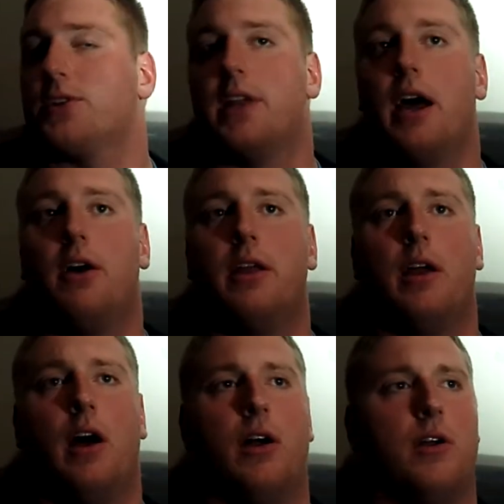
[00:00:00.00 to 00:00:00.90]

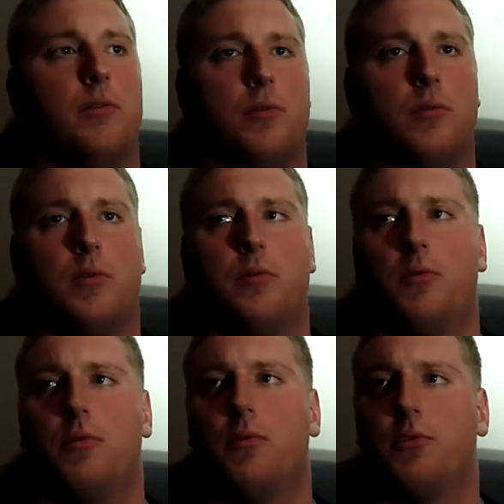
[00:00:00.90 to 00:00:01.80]
Personality, uh,
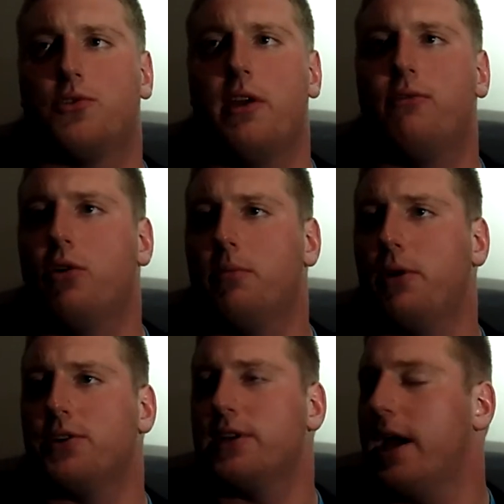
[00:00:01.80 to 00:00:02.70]
straightforward
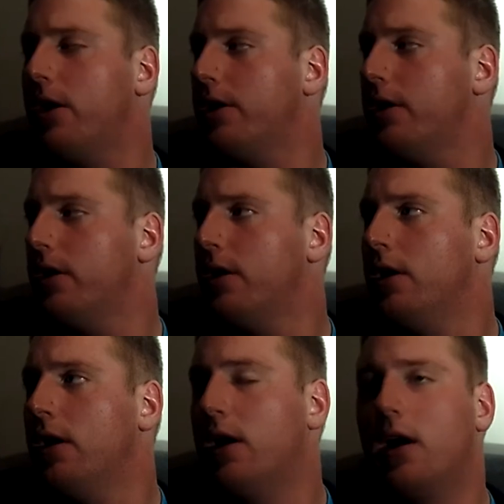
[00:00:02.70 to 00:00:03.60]
personality,
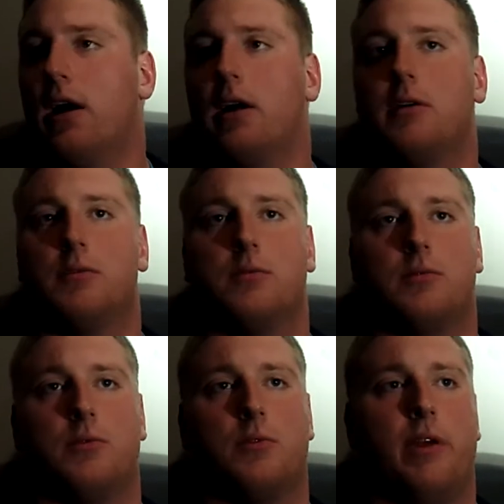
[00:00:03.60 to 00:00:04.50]

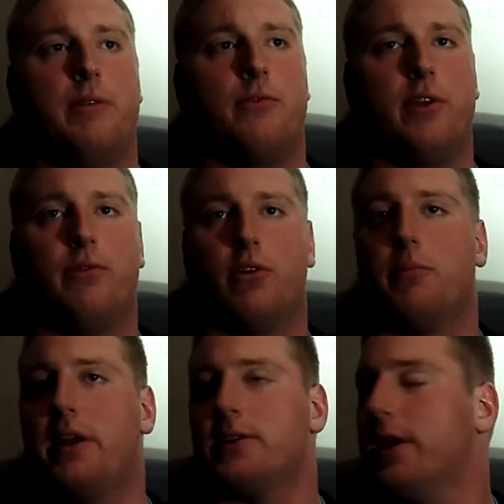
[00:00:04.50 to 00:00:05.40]
great fit for
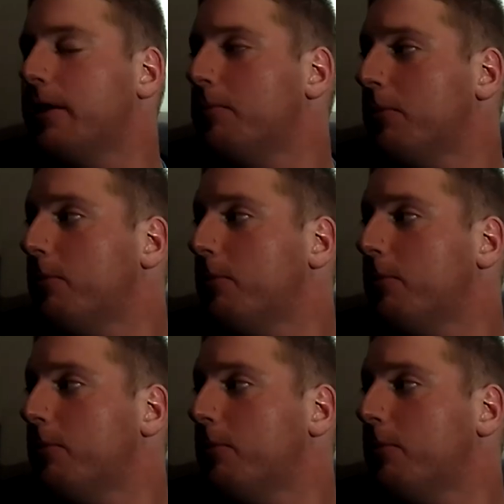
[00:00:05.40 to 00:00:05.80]
a Penn State